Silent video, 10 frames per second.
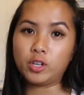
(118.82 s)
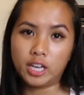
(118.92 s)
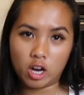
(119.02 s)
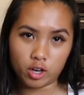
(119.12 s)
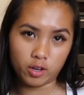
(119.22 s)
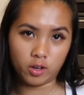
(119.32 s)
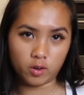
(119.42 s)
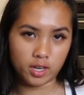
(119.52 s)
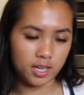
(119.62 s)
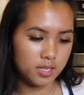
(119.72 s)
you get all your
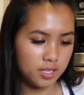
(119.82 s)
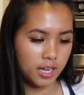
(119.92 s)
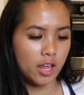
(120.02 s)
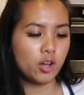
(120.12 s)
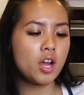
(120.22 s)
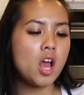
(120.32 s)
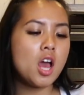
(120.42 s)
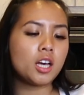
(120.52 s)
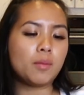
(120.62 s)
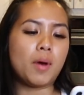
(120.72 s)
ingredients together,
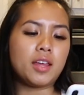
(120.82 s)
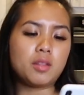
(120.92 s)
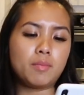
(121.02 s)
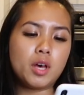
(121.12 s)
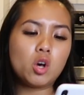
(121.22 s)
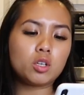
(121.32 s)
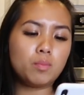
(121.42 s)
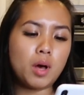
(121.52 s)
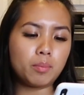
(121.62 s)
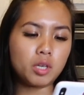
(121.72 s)
combine the milk,
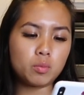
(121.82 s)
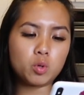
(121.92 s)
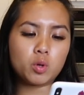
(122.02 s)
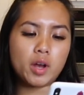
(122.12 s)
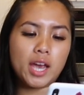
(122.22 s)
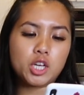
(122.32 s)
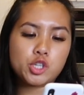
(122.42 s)
pumpkin puree,